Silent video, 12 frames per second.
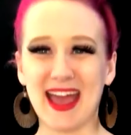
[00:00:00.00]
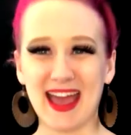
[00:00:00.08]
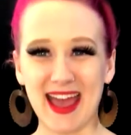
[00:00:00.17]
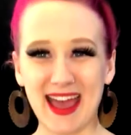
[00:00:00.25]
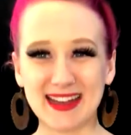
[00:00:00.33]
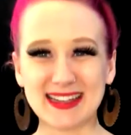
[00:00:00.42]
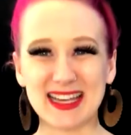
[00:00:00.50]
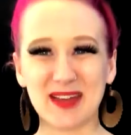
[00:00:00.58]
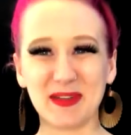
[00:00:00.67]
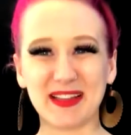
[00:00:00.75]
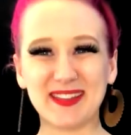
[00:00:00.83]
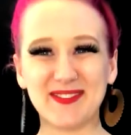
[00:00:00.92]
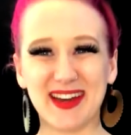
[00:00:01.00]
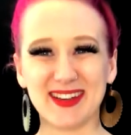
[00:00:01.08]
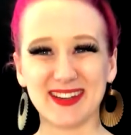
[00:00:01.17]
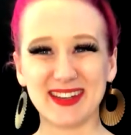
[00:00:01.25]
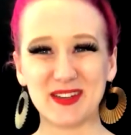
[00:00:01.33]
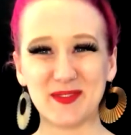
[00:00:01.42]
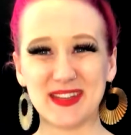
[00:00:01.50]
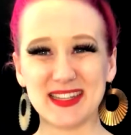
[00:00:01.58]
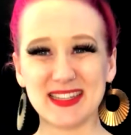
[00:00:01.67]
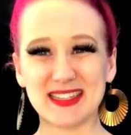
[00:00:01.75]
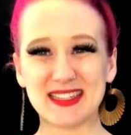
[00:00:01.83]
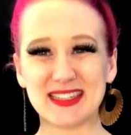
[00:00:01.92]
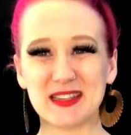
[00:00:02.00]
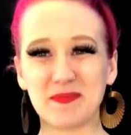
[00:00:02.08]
anatomically modern humans.